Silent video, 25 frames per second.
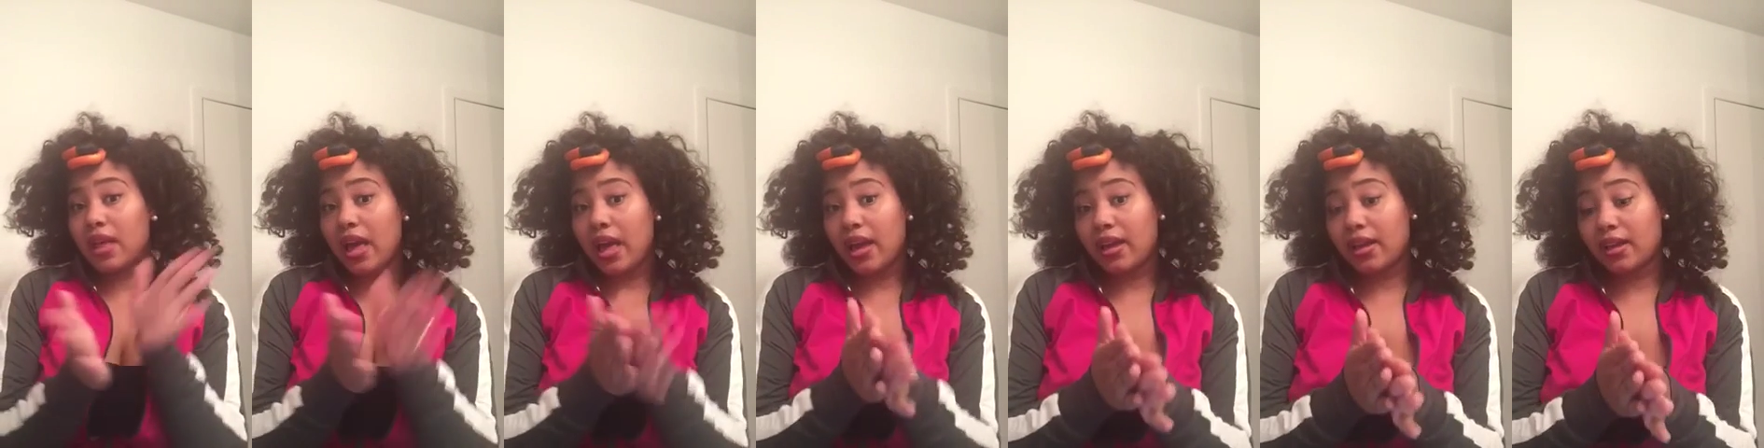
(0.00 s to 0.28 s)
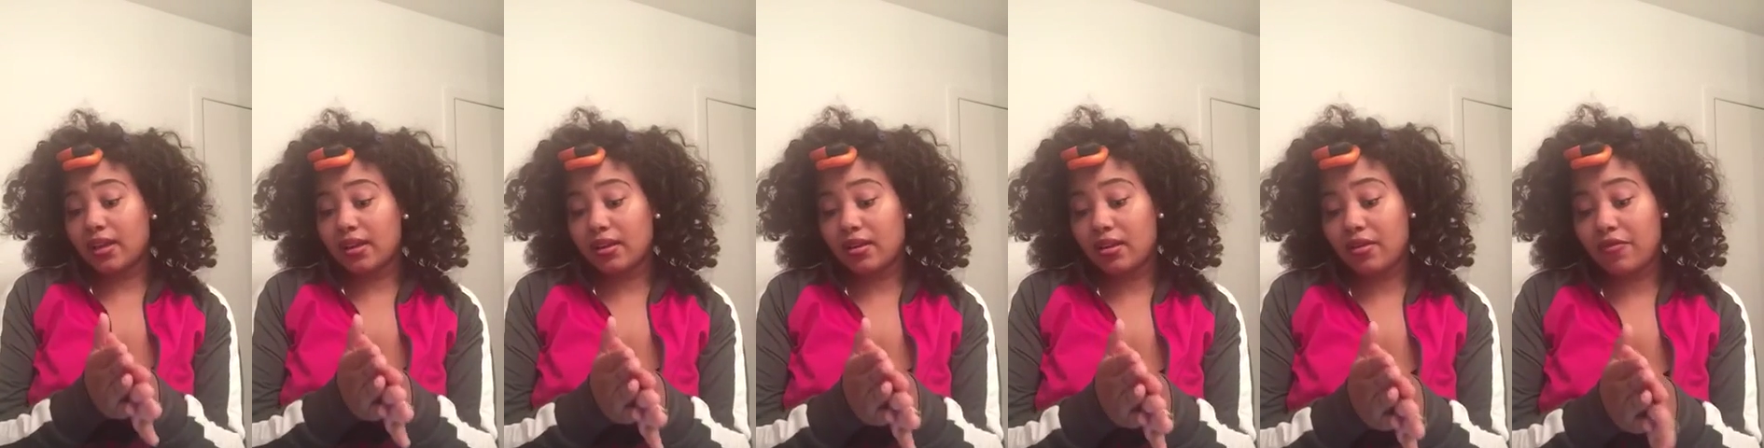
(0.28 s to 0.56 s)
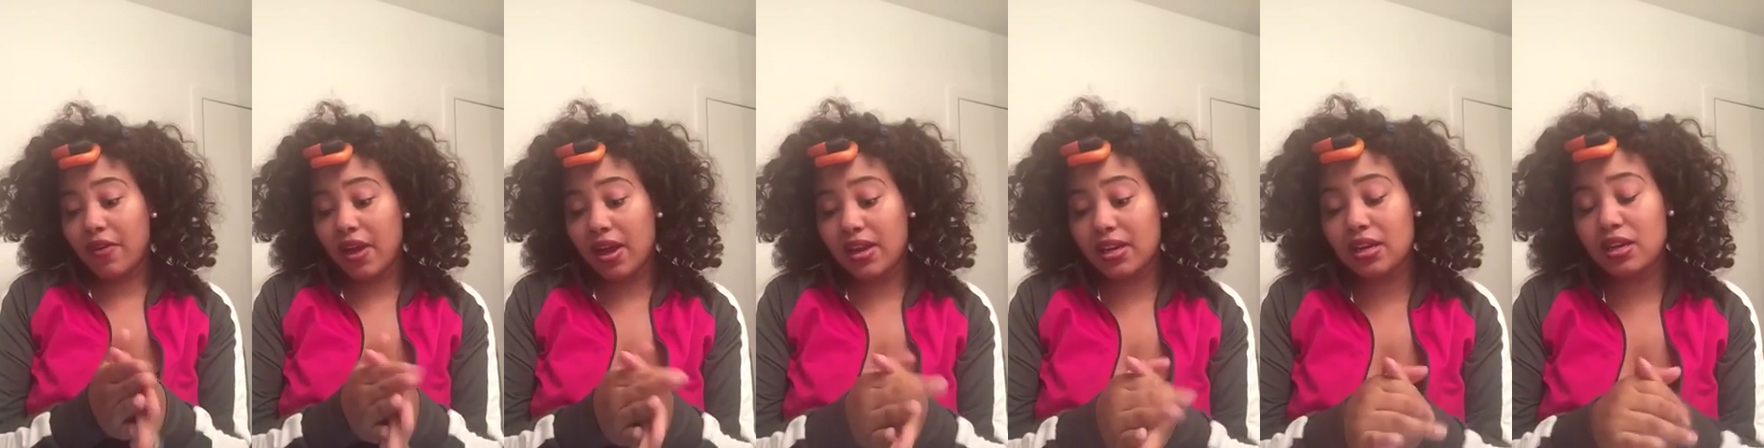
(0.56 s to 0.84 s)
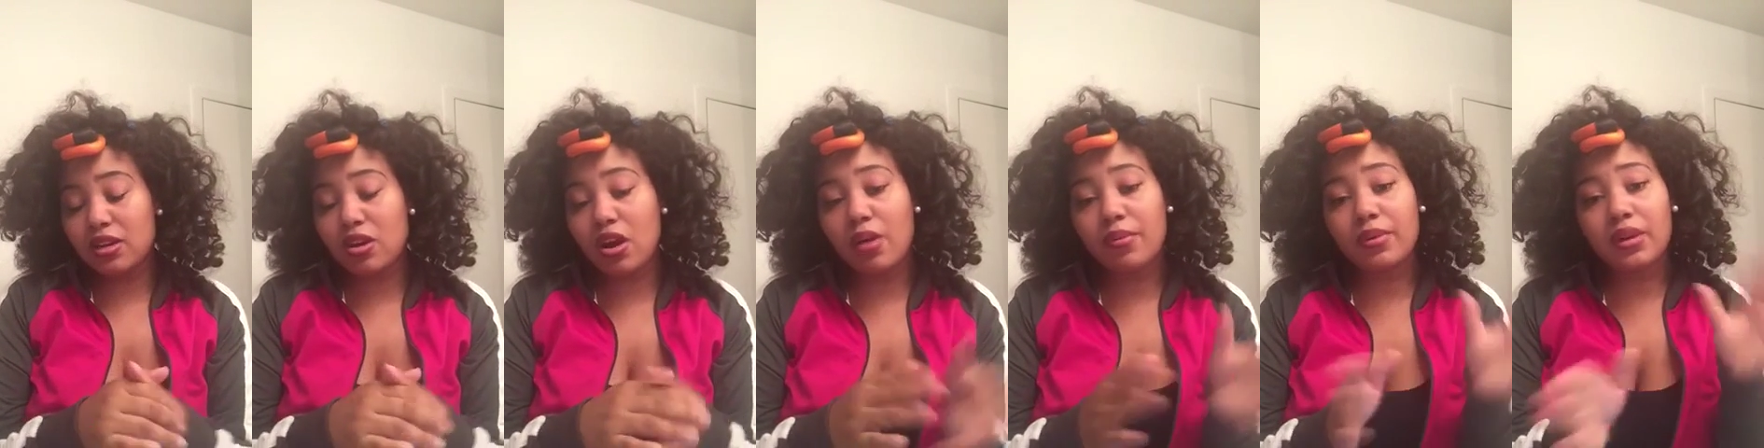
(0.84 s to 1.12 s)
like if I
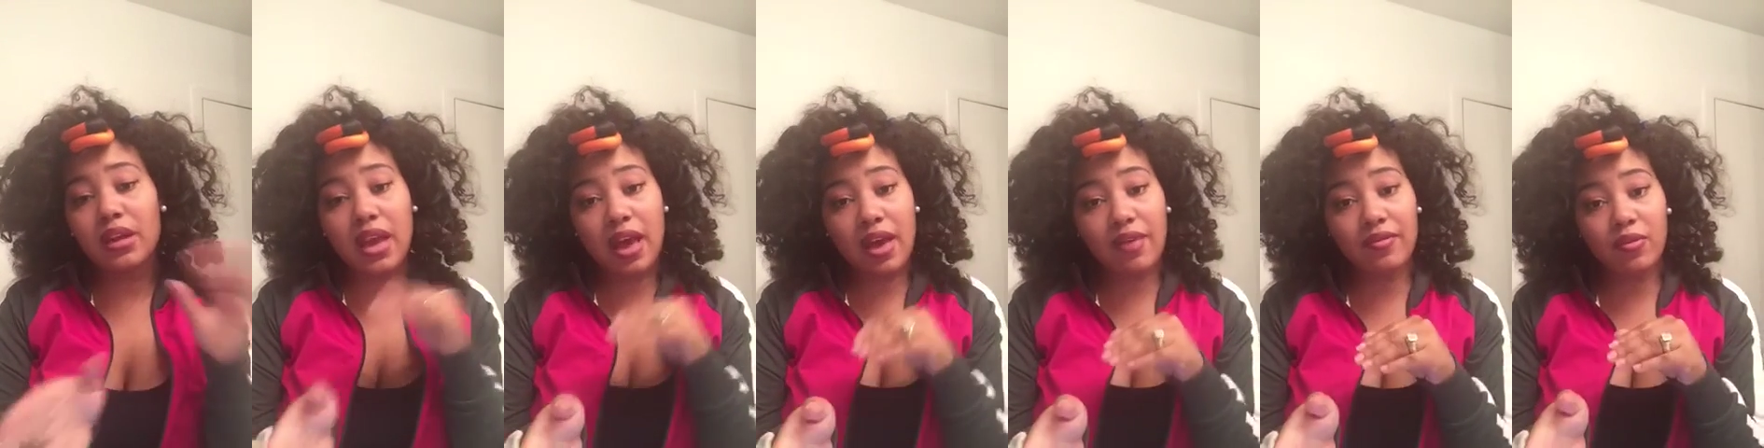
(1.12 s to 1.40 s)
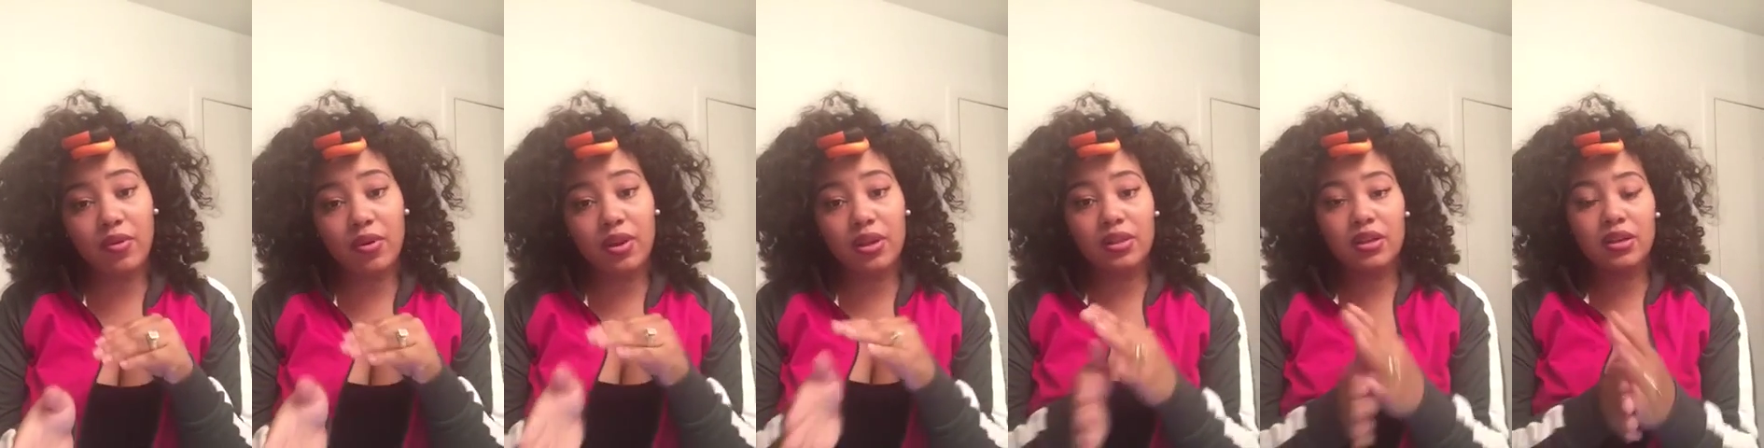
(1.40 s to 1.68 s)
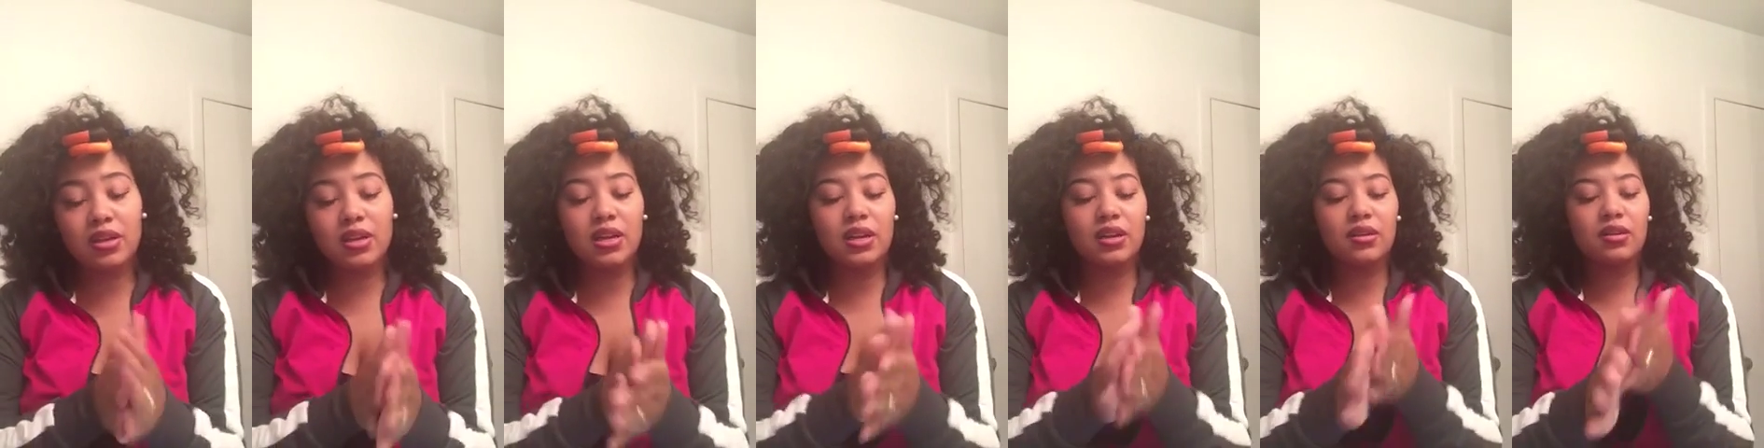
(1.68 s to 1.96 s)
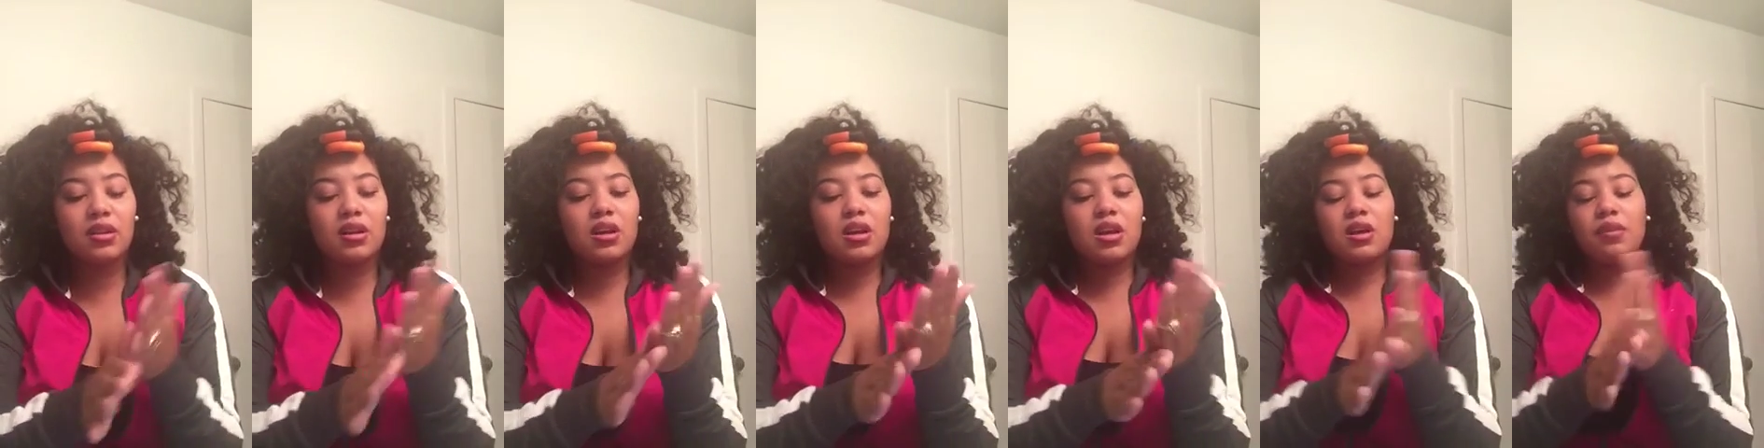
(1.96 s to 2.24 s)
didn't already have oil on
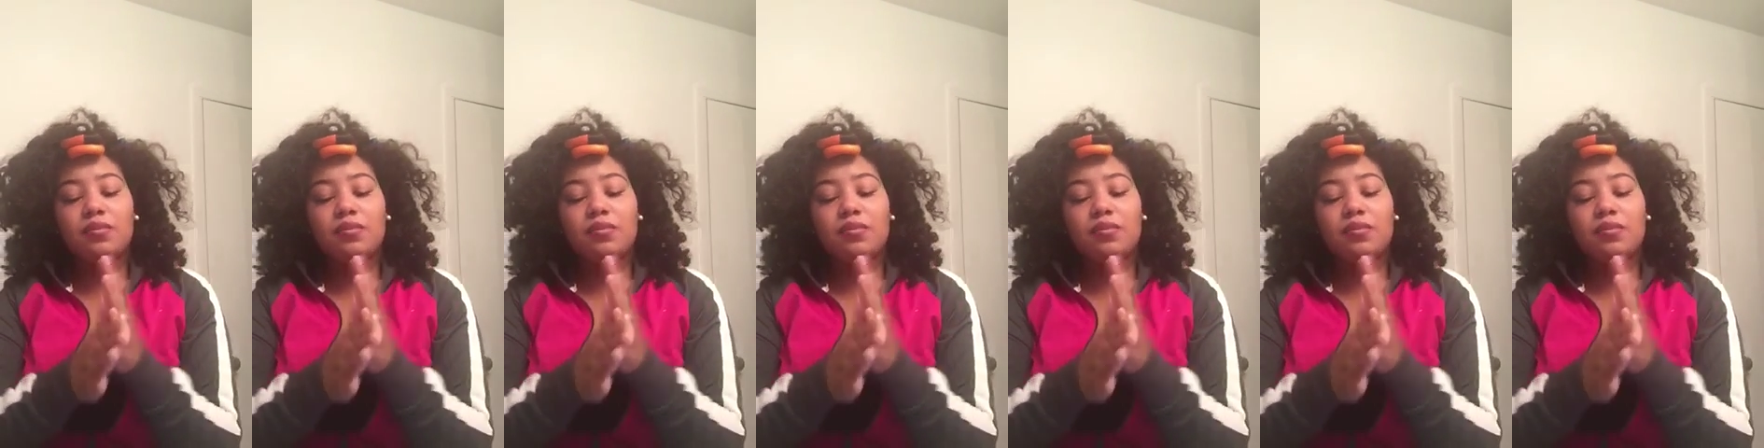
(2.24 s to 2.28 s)
it,